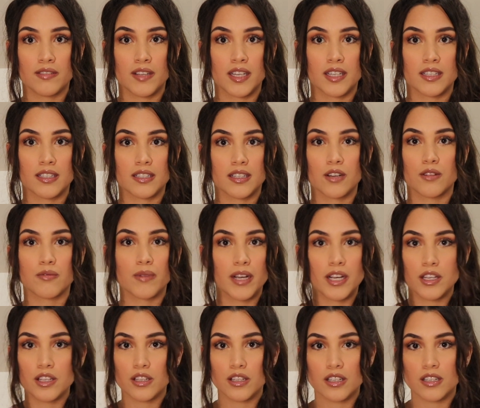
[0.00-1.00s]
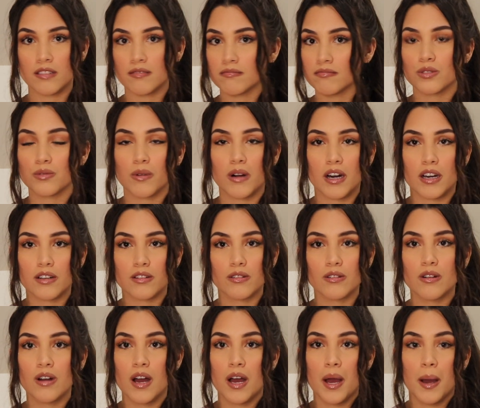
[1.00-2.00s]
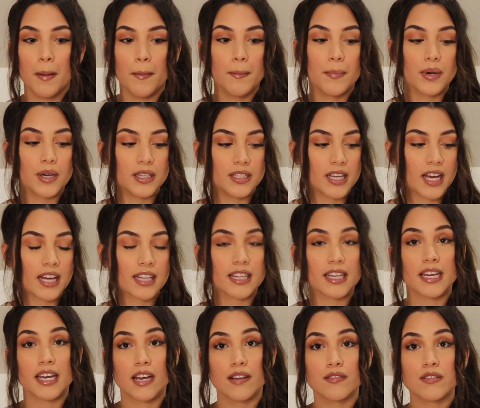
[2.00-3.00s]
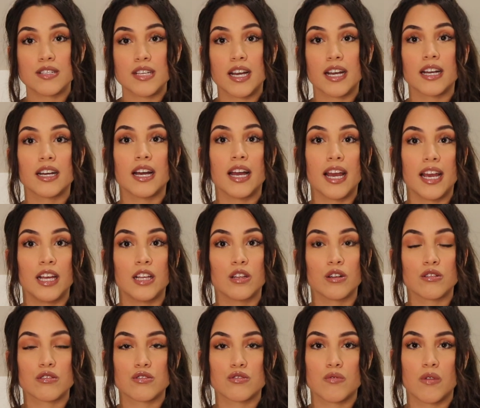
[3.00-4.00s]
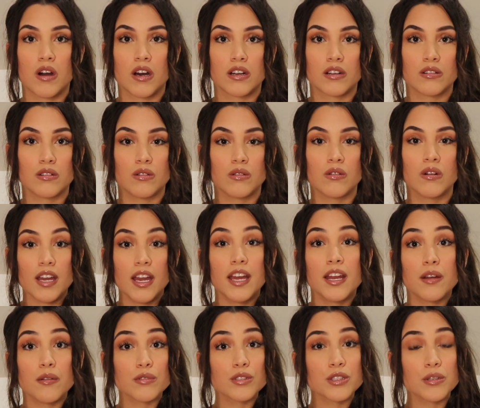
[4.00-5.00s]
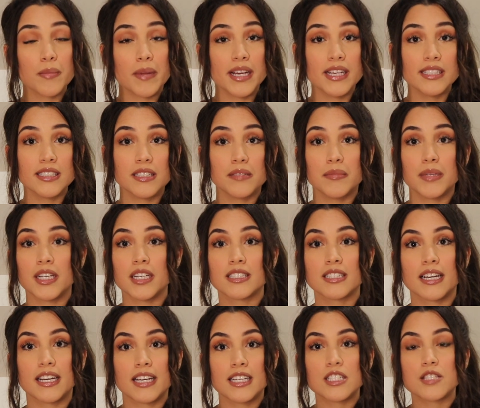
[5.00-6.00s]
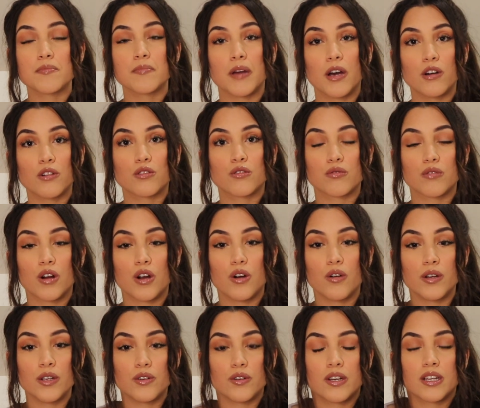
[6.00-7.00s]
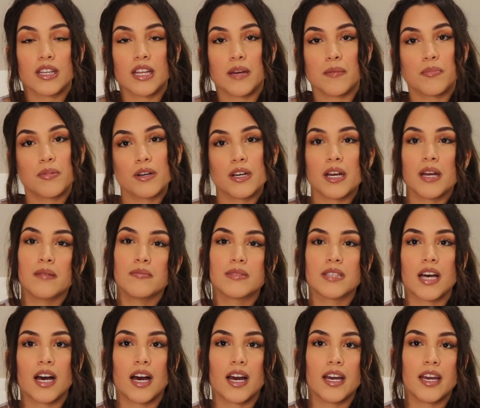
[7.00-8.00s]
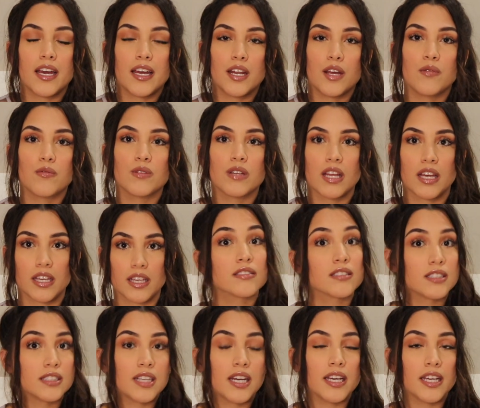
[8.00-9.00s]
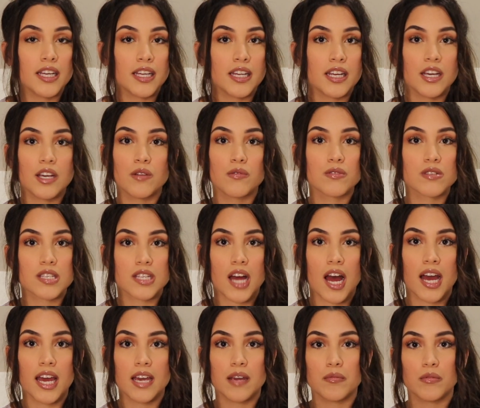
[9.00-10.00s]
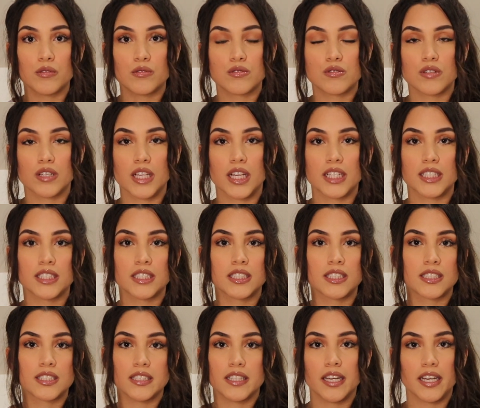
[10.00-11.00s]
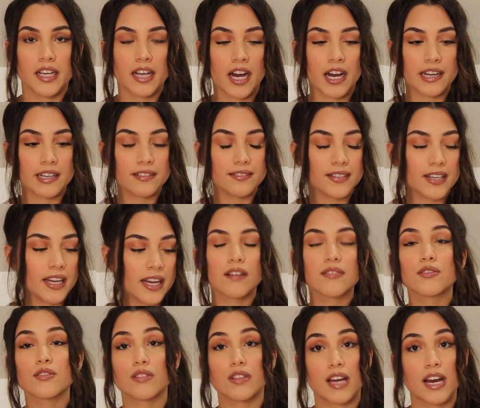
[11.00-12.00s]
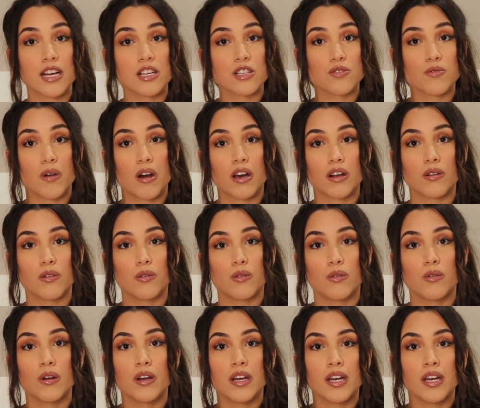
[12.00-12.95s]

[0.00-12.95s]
like a regular swaddle. But yeah, they gave us like a halo swaddle, and it was amazing because like it's Velcro and you can like put him tight and he would like stay in it. He was not able to like snake out of it. After that swaddle,